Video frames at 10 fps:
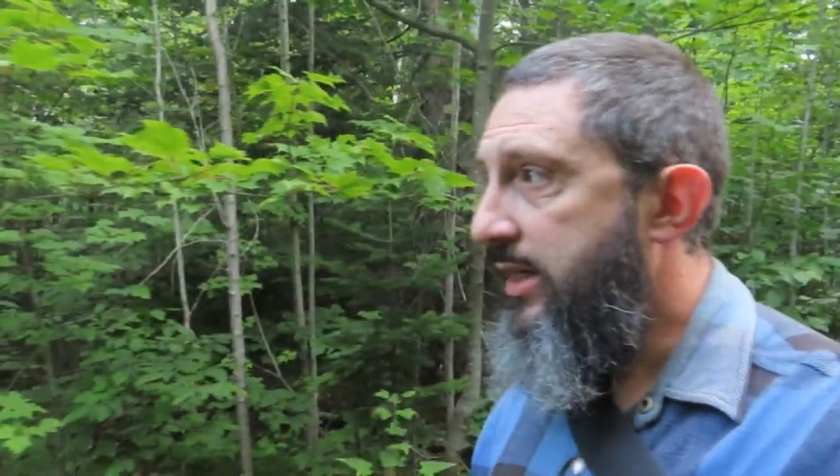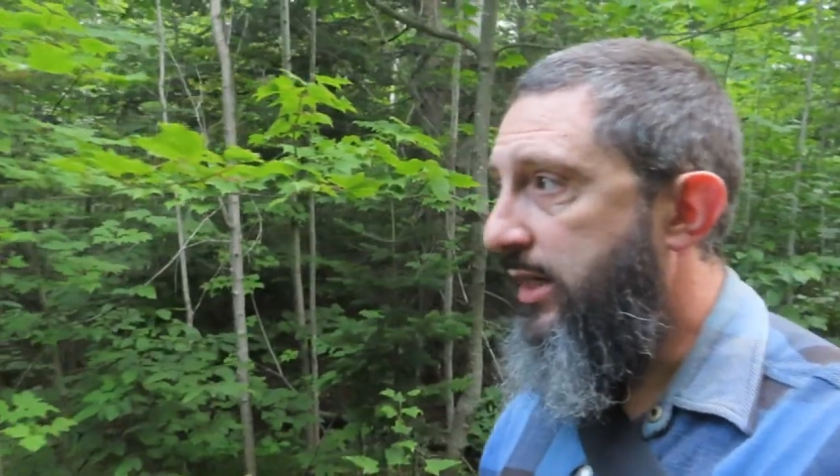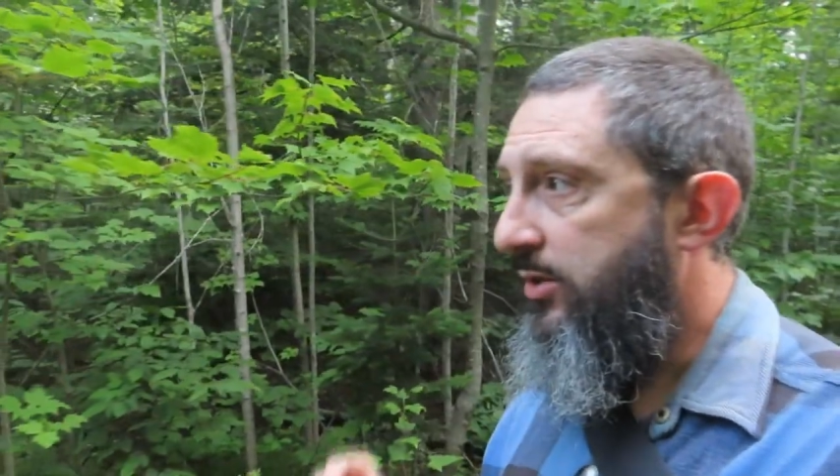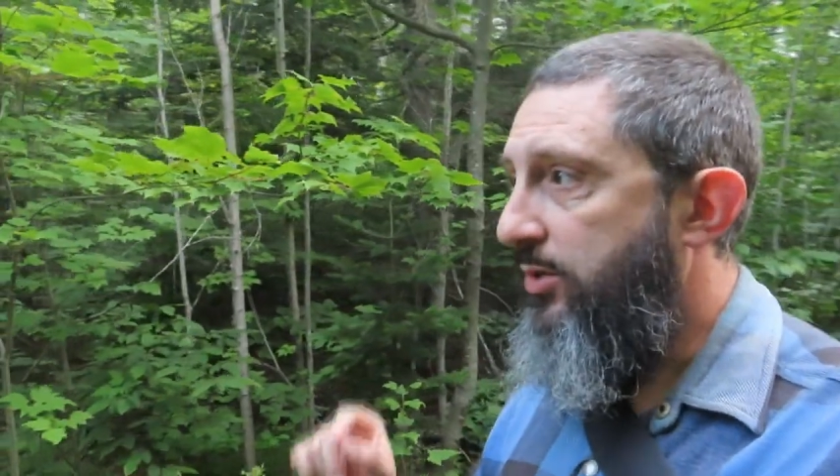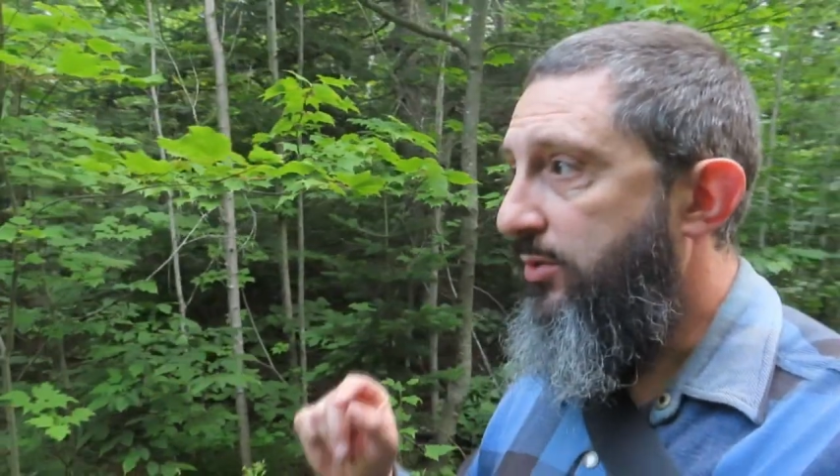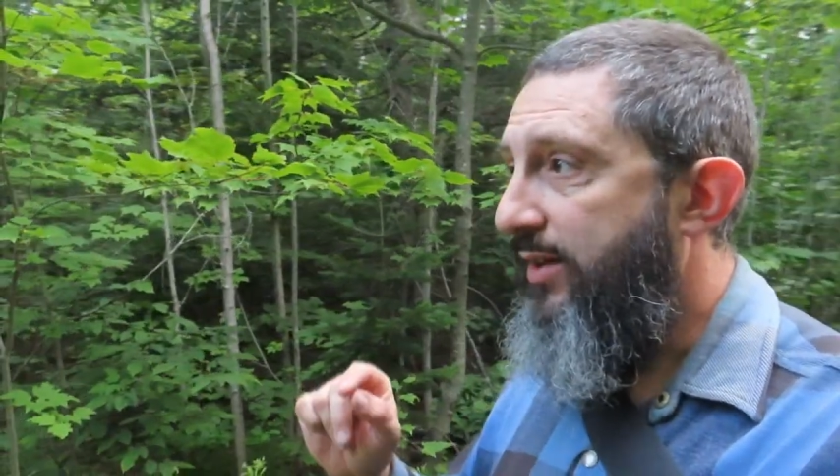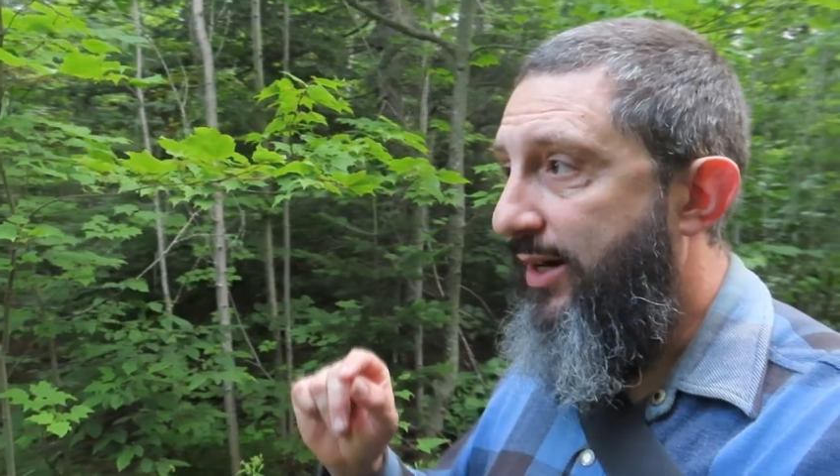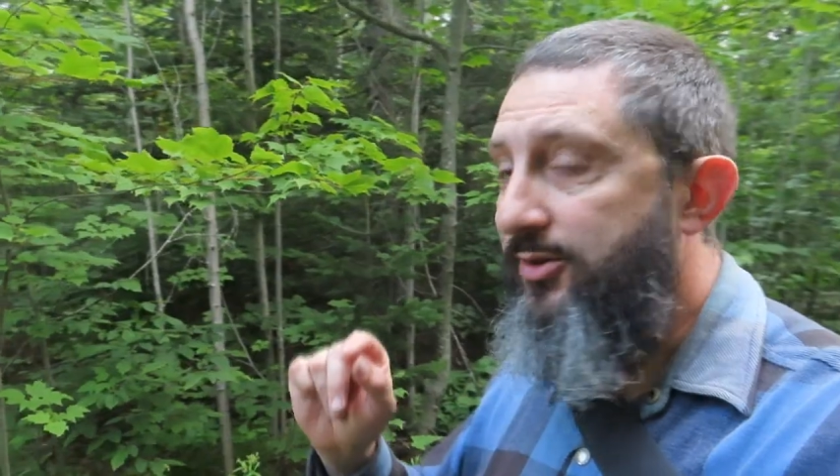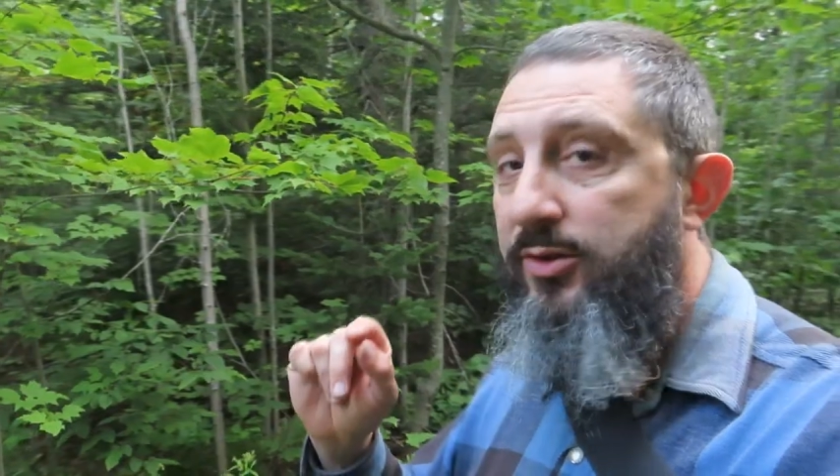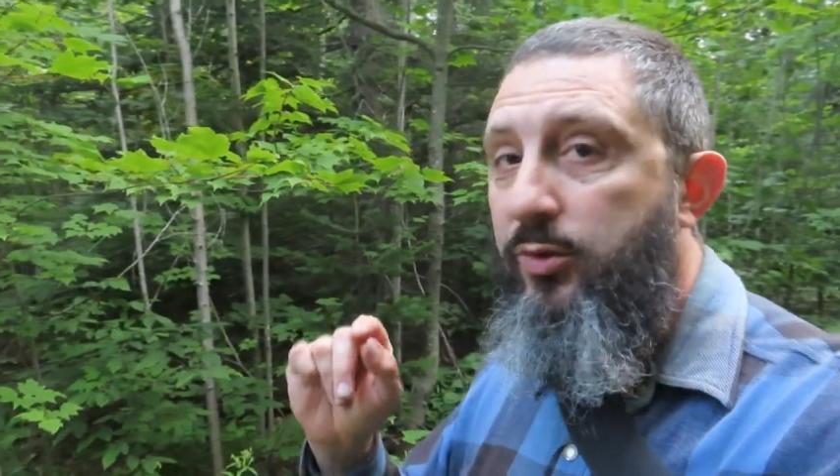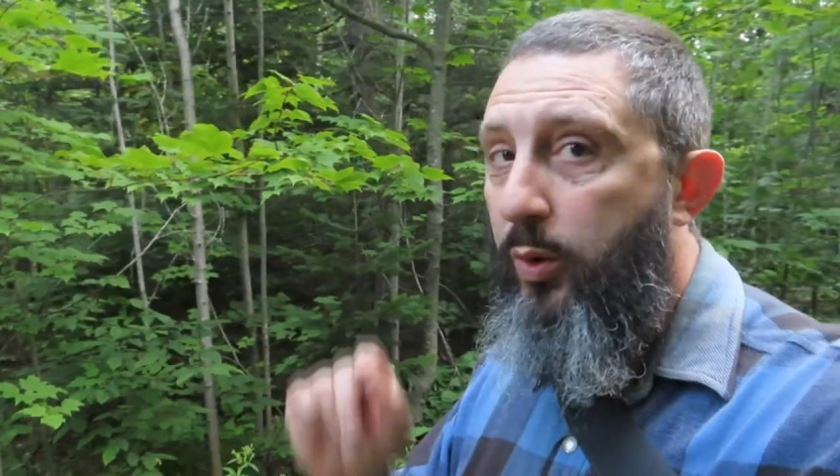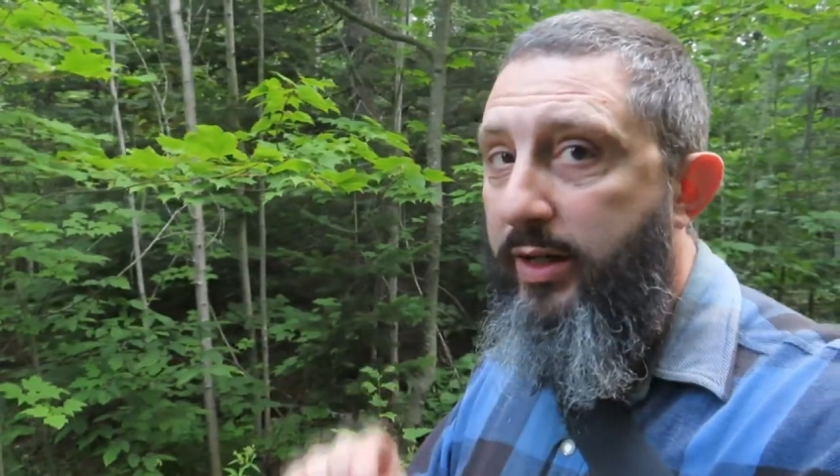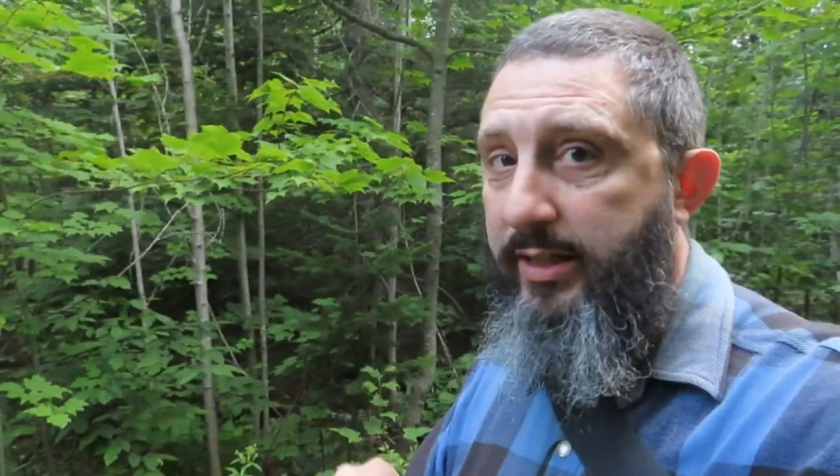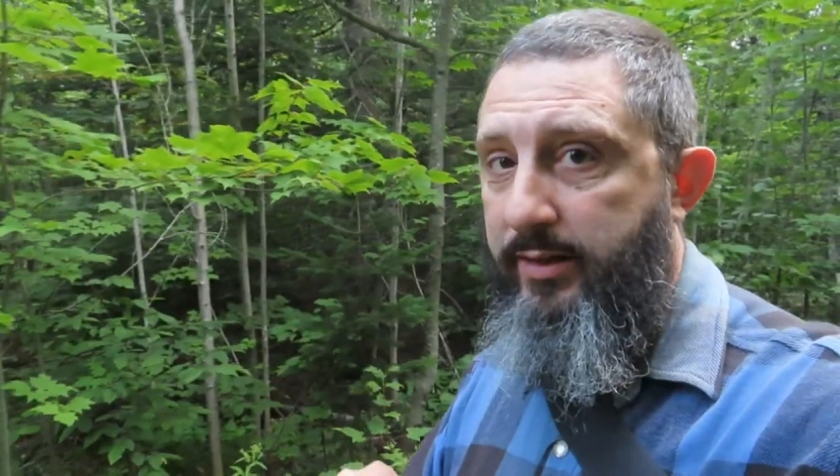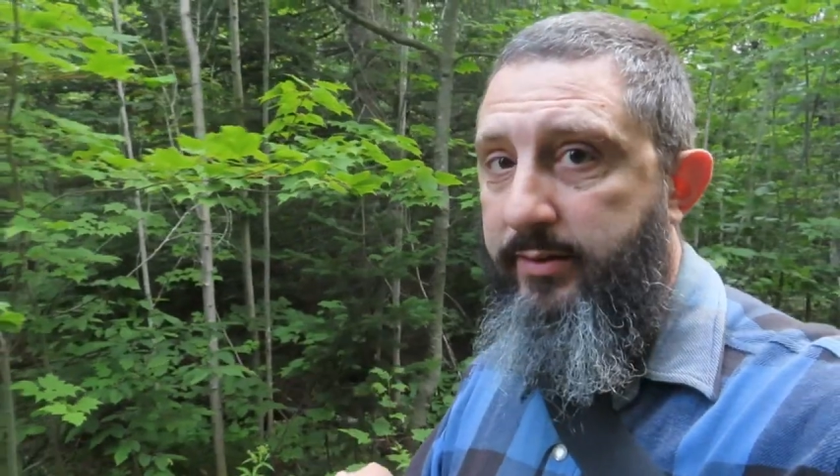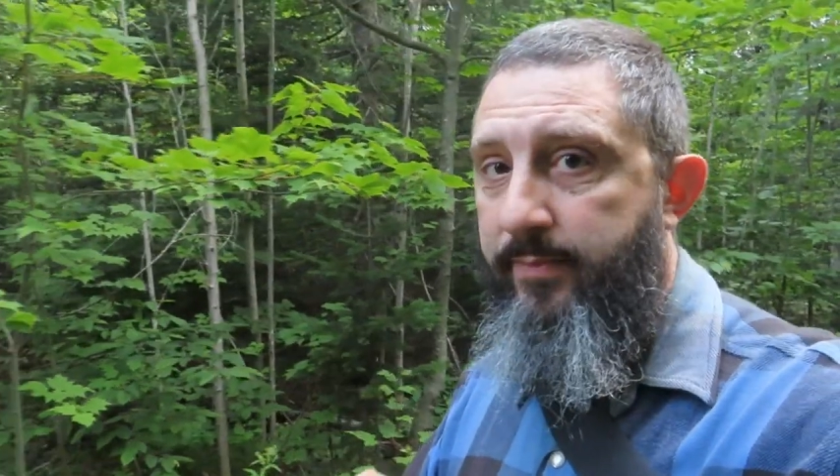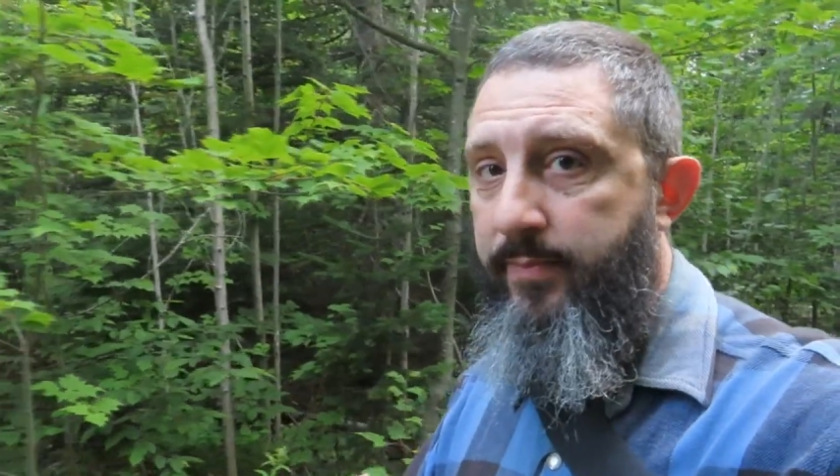in 2020.